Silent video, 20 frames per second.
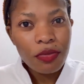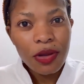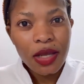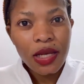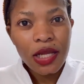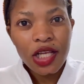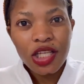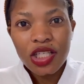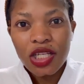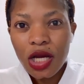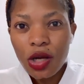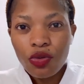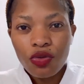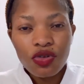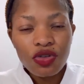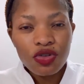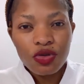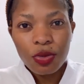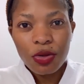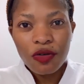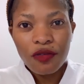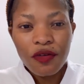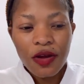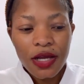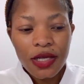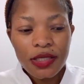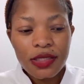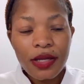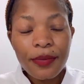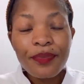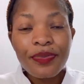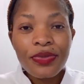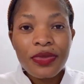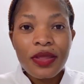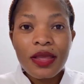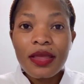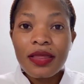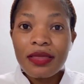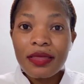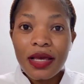manager or your supervisor
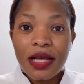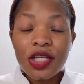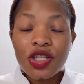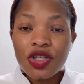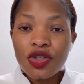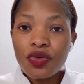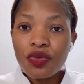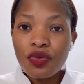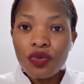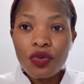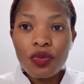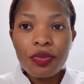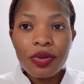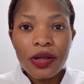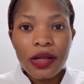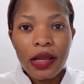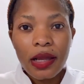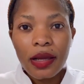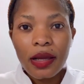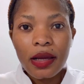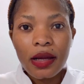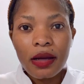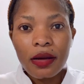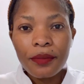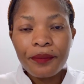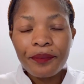that you will be like